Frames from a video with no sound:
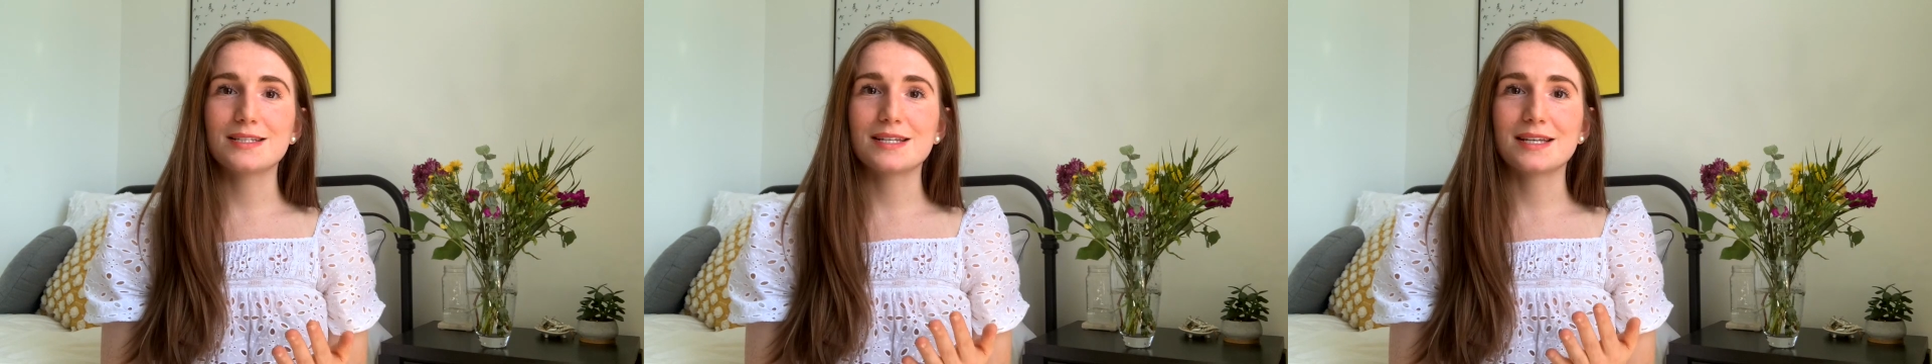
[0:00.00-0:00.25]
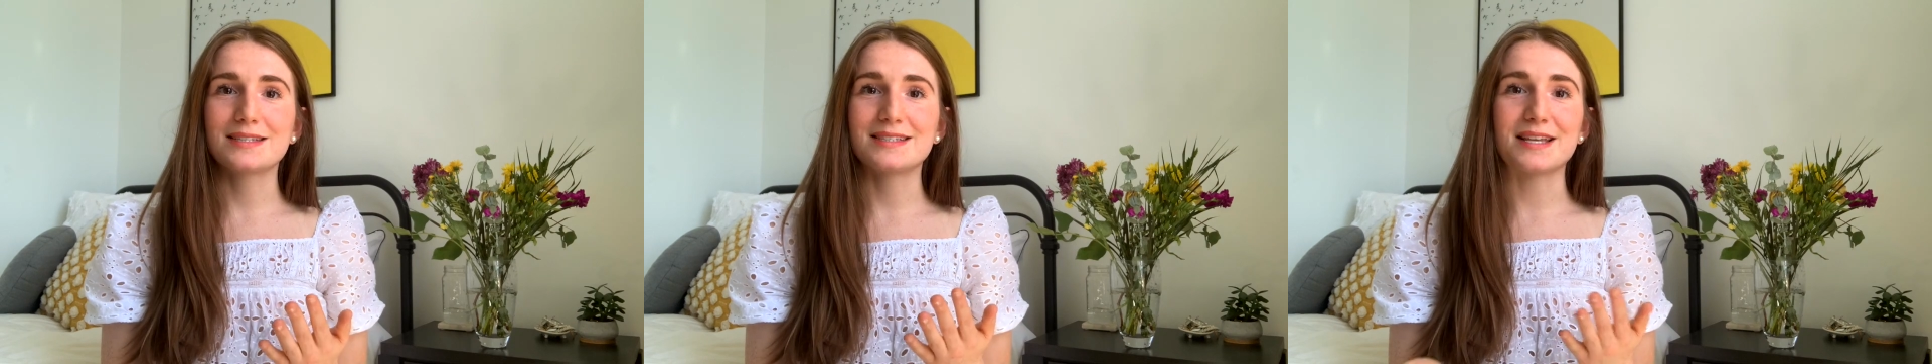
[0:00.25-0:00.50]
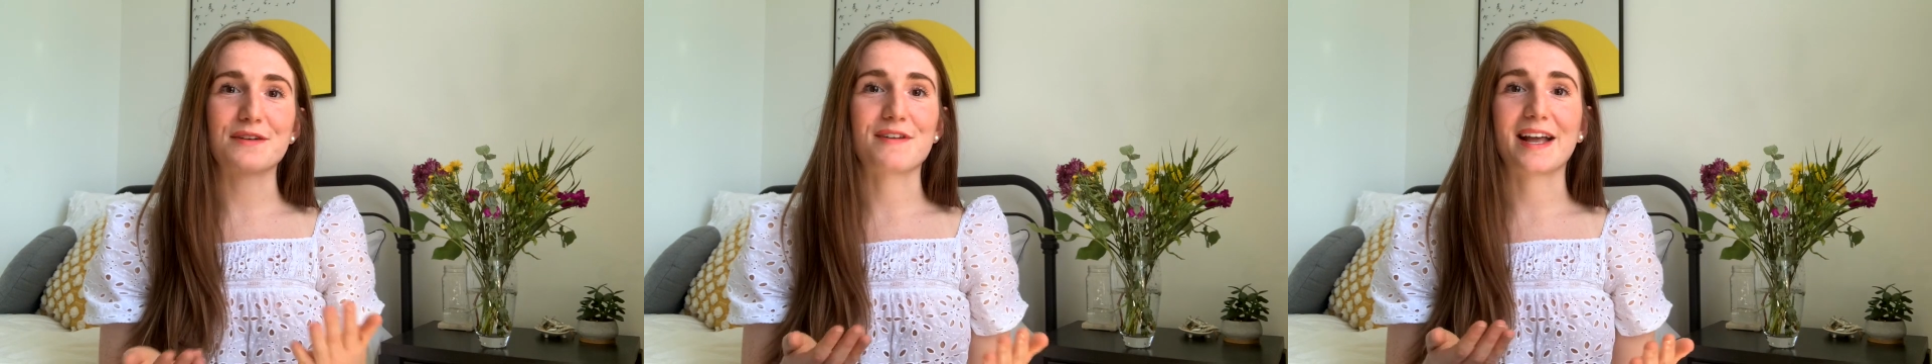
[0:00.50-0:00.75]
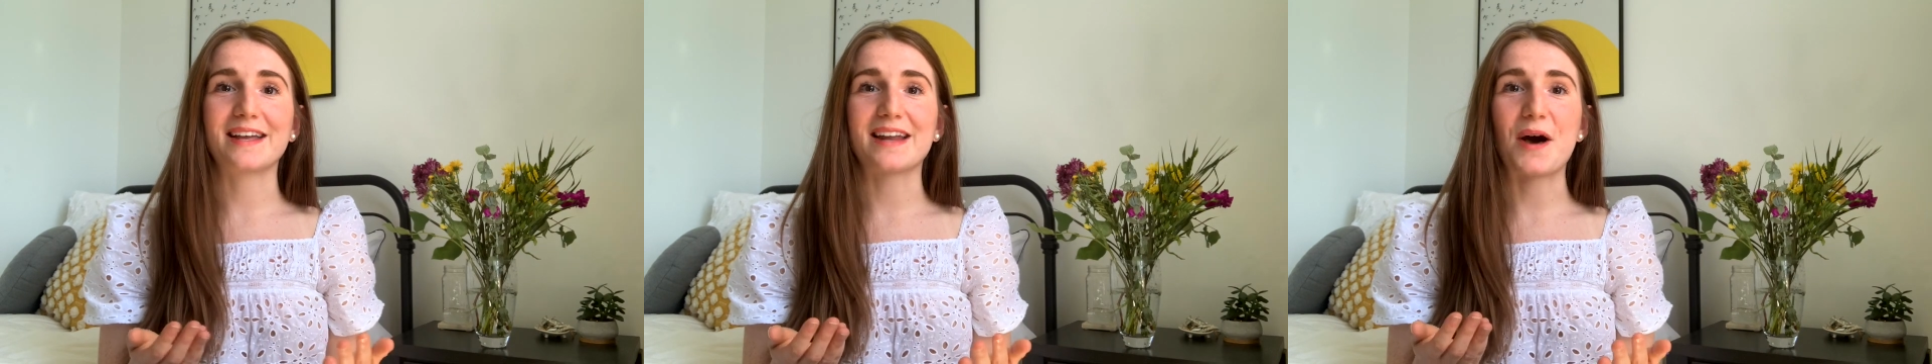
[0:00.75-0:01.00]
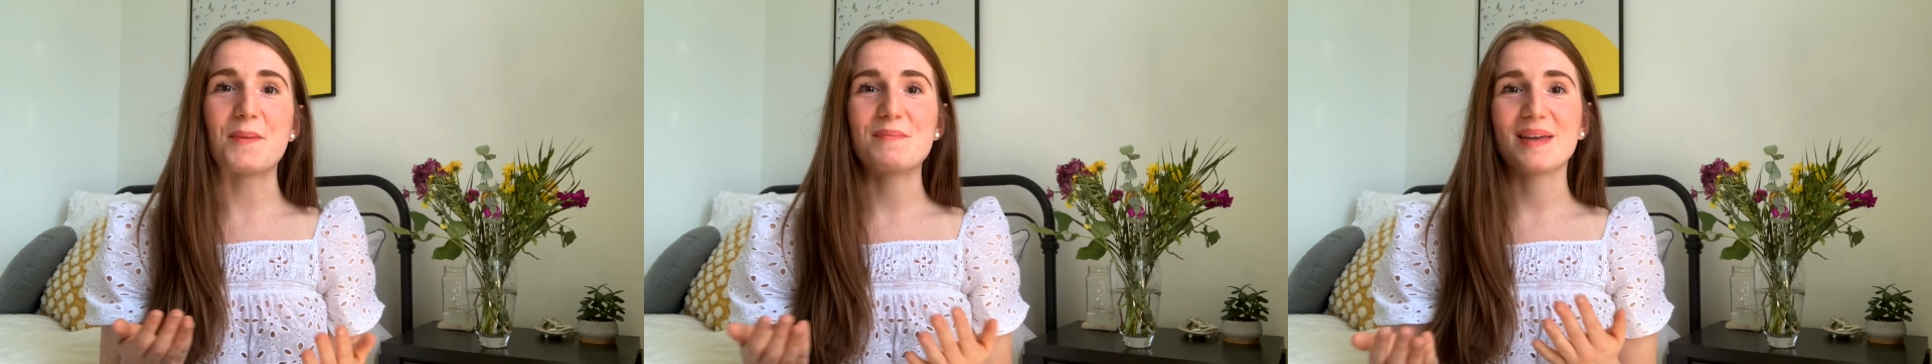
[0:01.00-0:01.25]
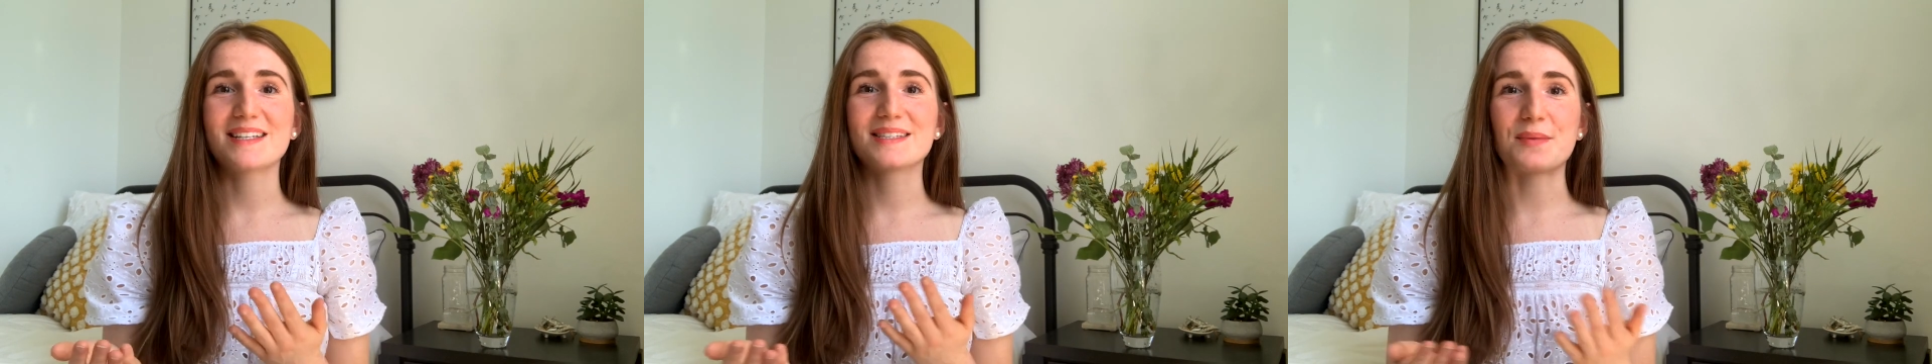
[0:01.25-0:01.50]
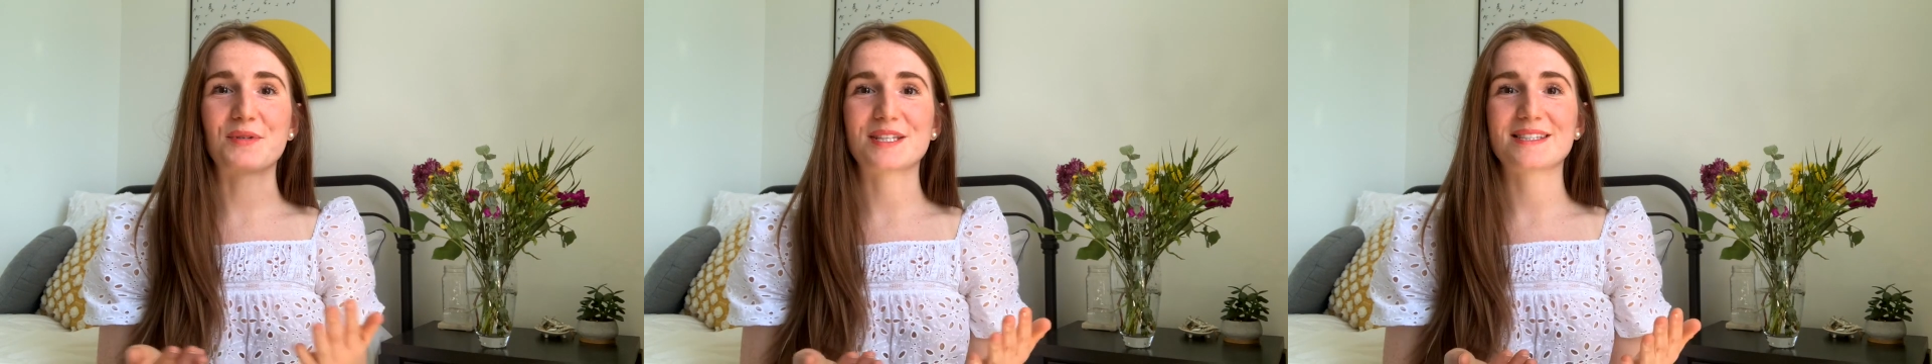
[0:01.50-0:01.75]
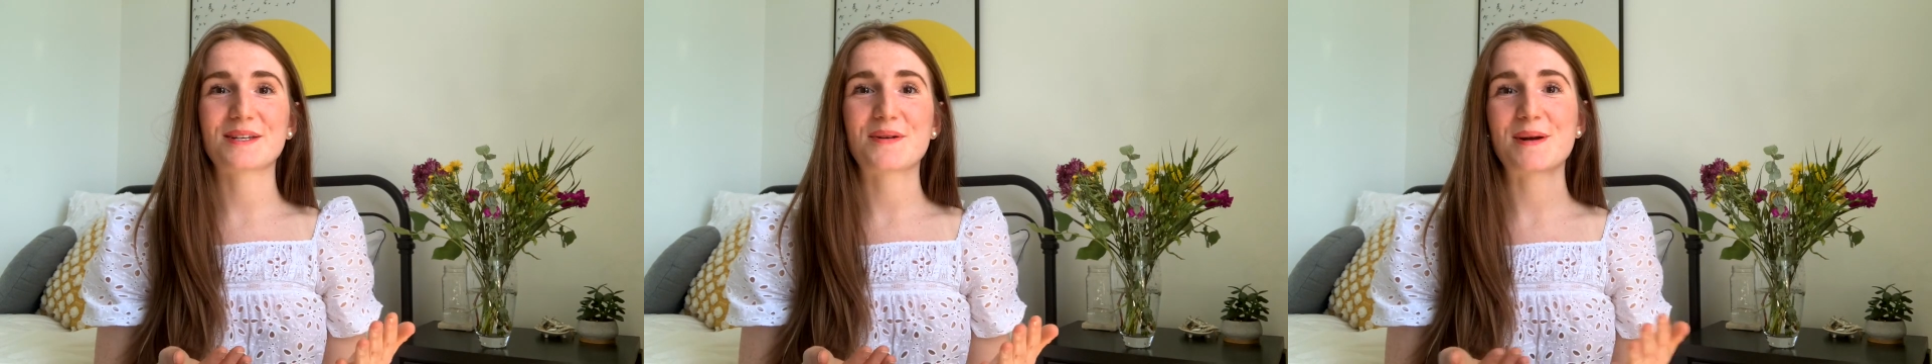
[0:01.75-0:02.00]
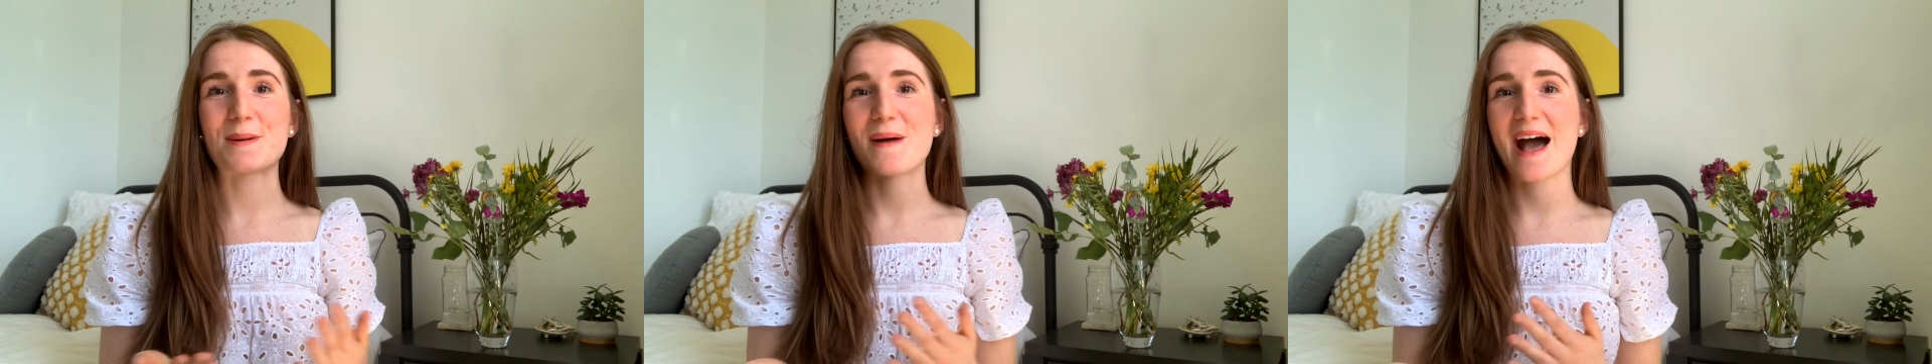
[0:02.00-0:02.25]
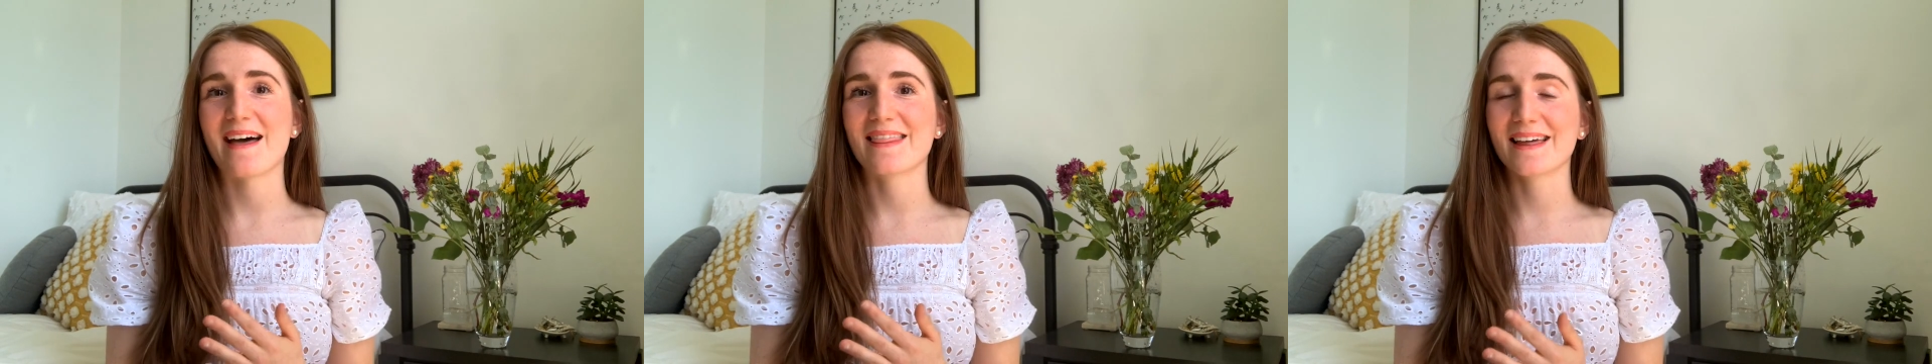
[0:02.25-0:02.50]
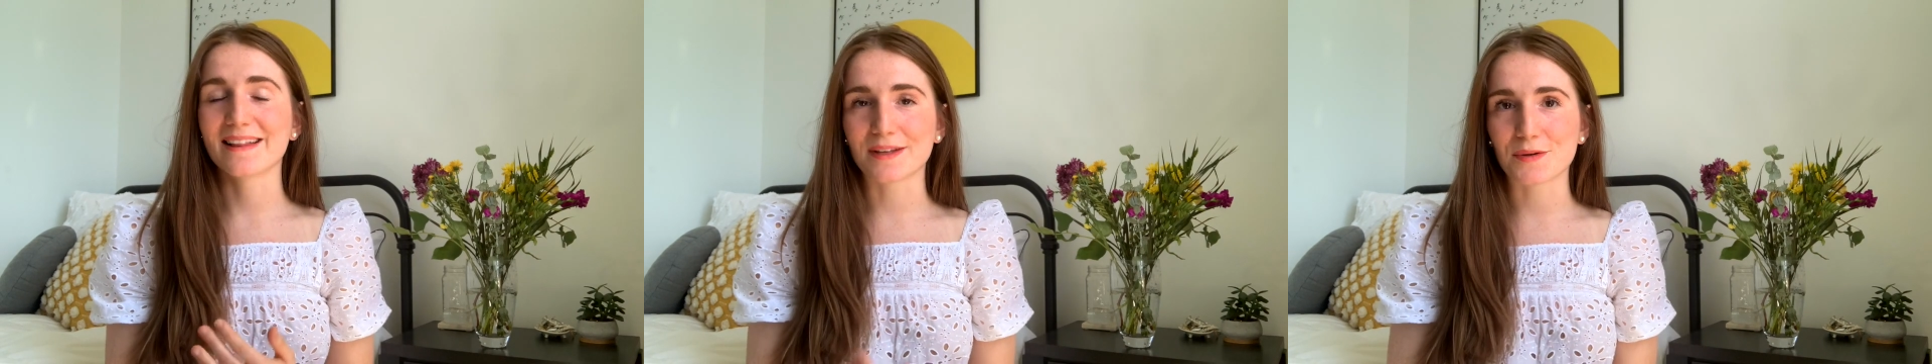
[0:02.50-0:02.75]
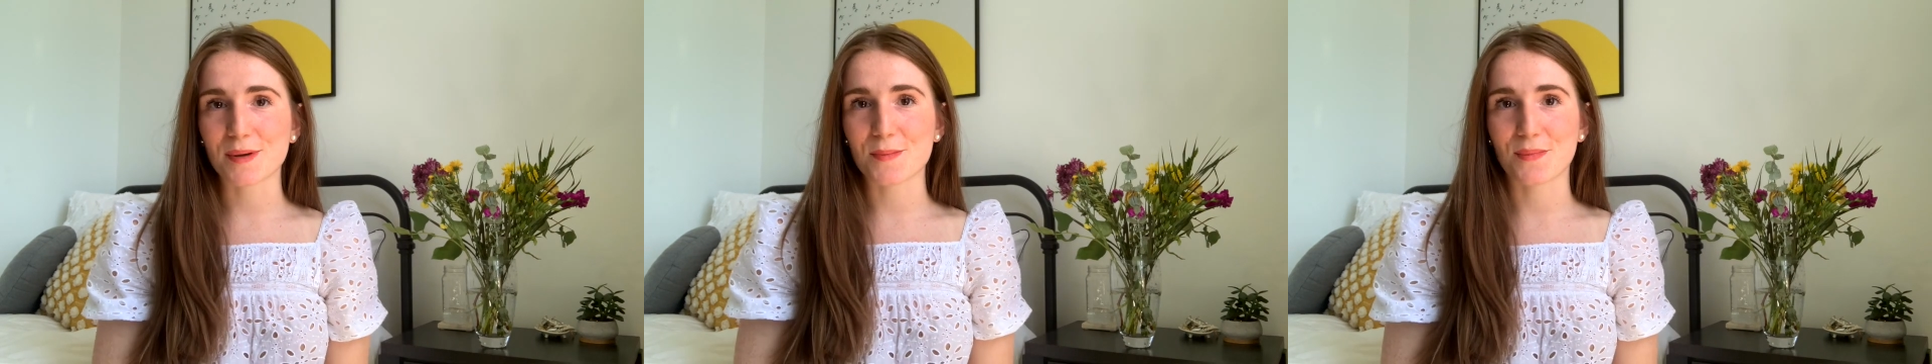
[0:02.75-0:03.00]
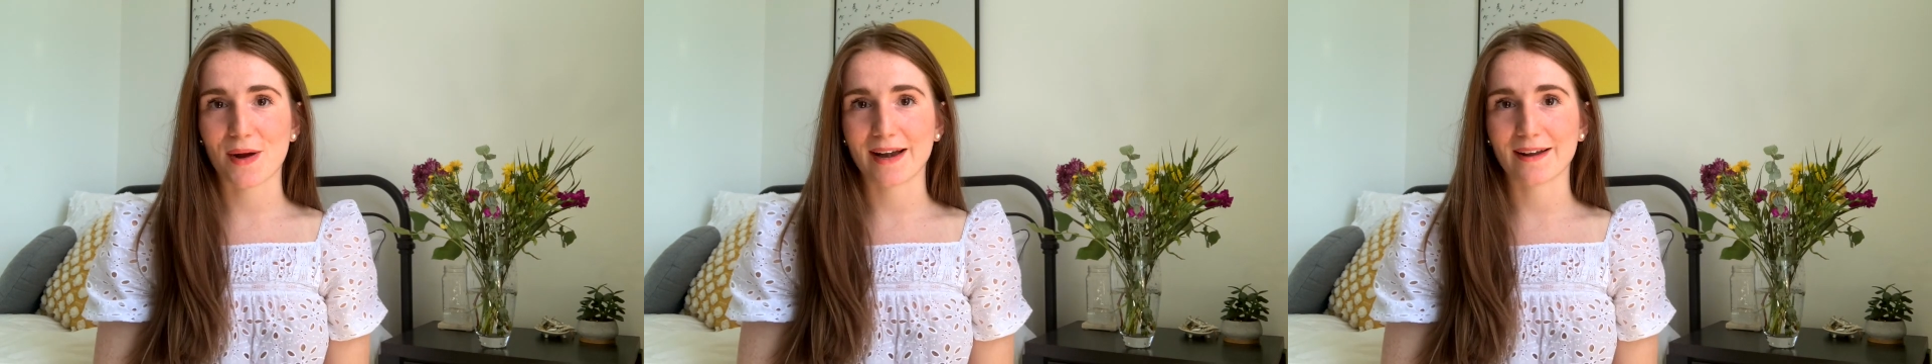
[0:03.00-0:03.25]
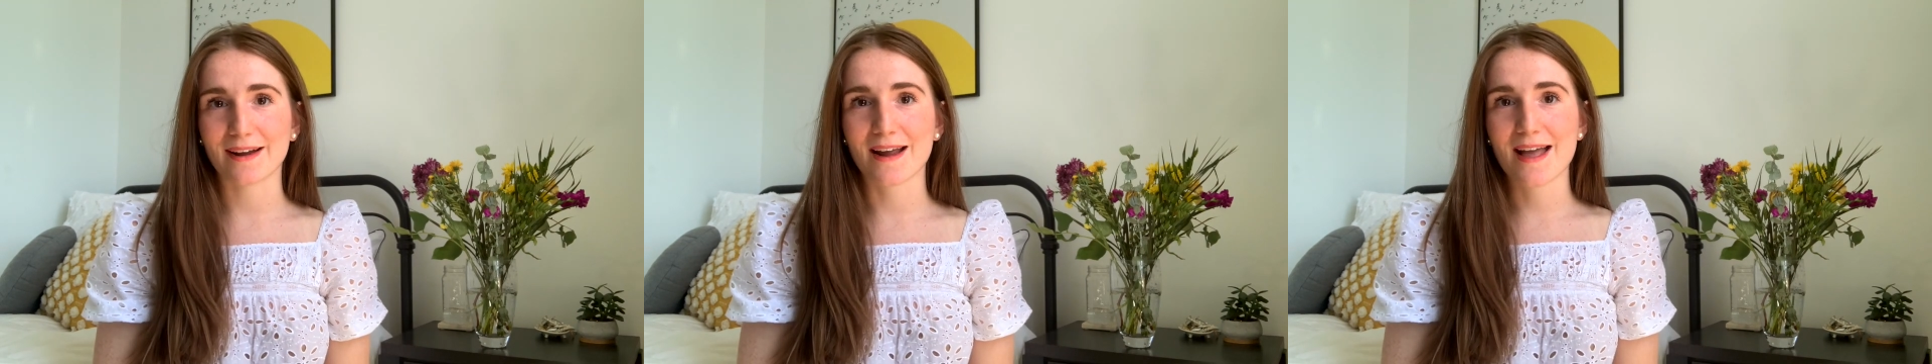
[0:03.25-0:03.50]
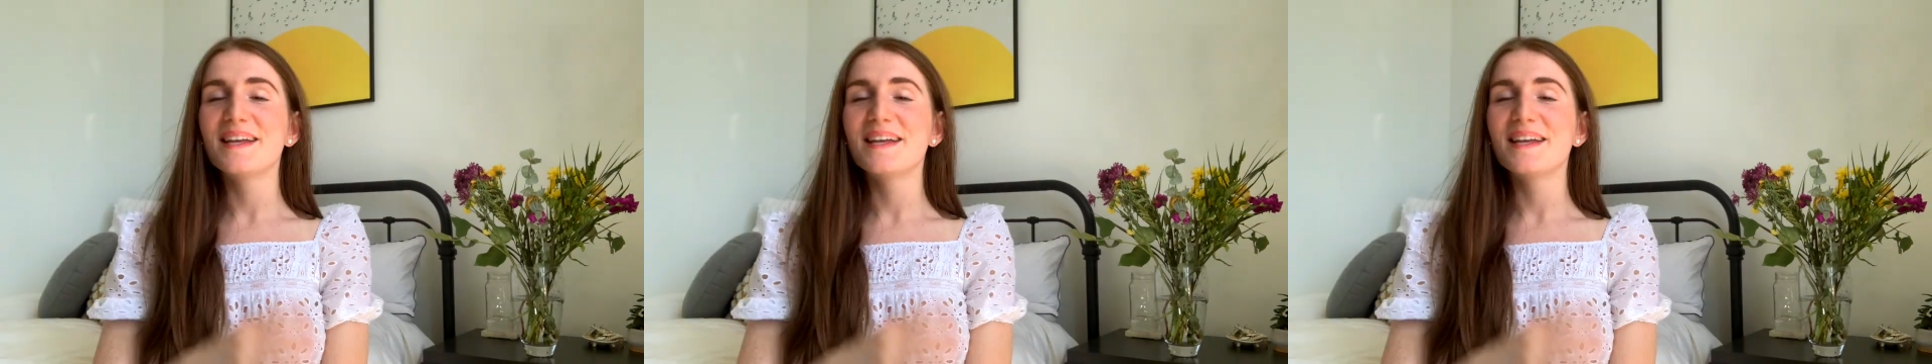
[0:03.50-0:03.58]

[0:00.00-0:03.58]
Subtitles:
to see if I could help make someone's career path a little bit brighter.